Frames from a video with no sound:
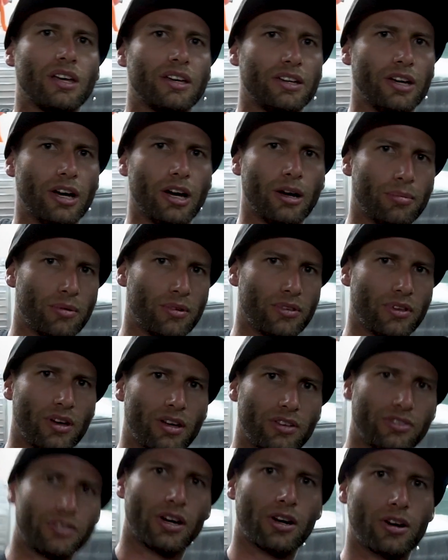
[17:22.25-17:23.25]
Yep, the
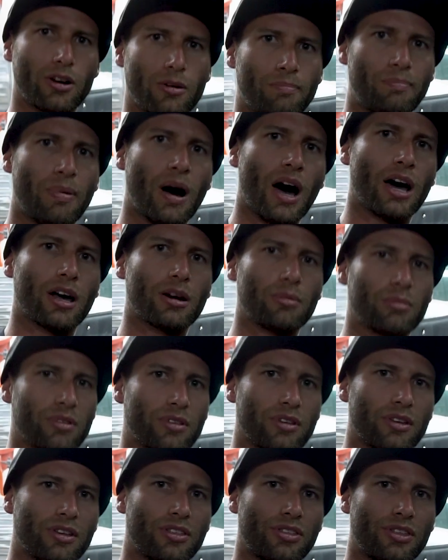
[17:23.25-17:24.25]
entire bottom of
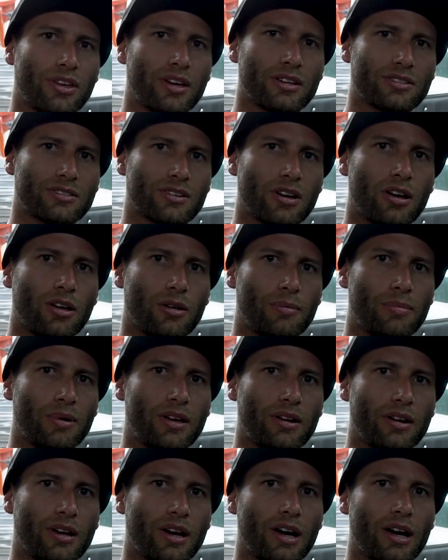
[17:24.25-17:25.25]
the thing's all
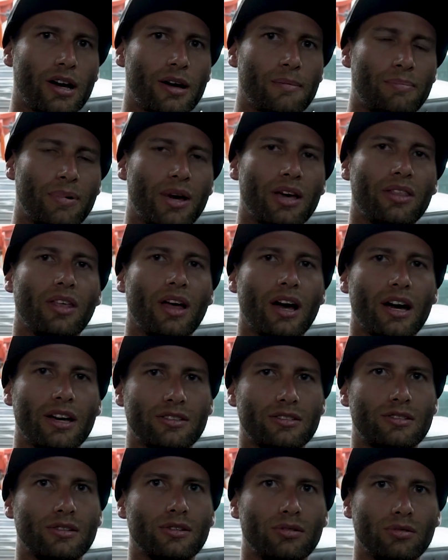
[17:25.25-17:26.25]
been bed
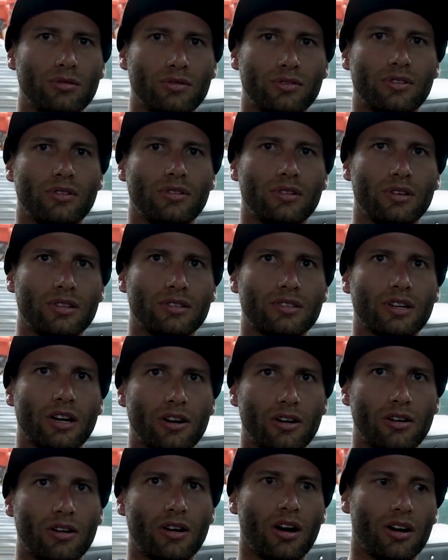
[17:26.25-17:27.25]
lined too, so the
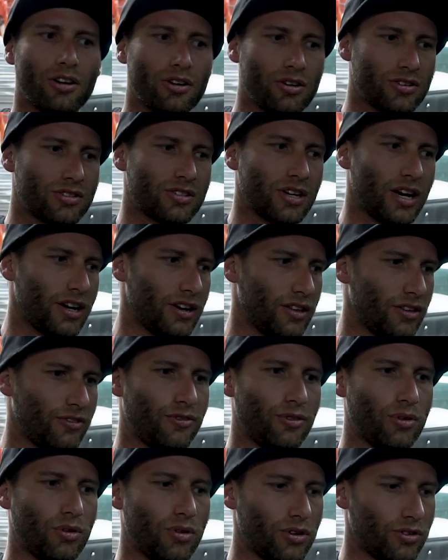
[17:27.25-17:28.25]
entire underside of the
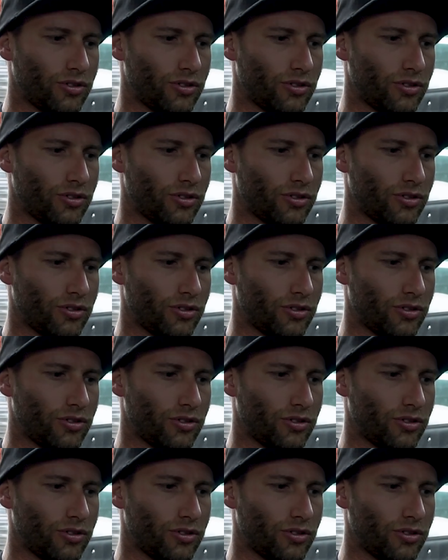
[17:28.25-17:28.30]
floor.